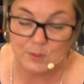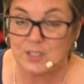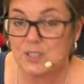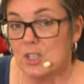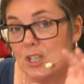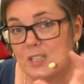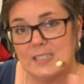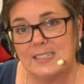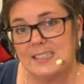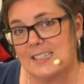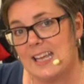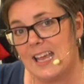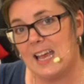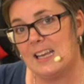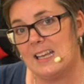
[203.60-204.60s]
We're starting to
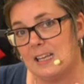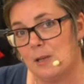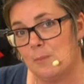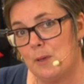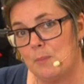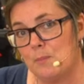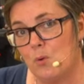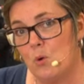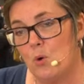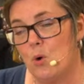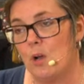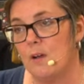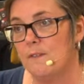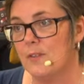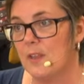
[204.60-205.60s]
get a little bit
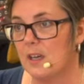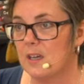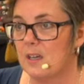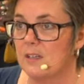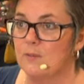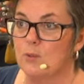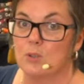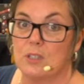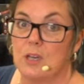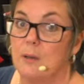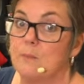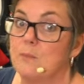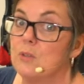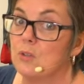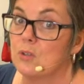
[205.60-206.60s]
more of the kind of
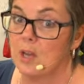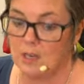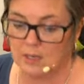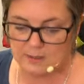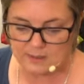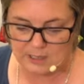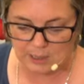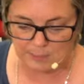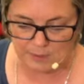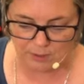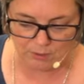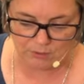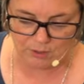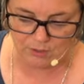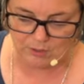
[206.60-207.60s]
autumnal colours coming
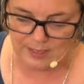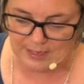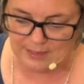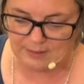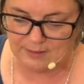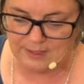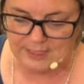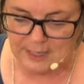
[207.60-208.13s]
through now.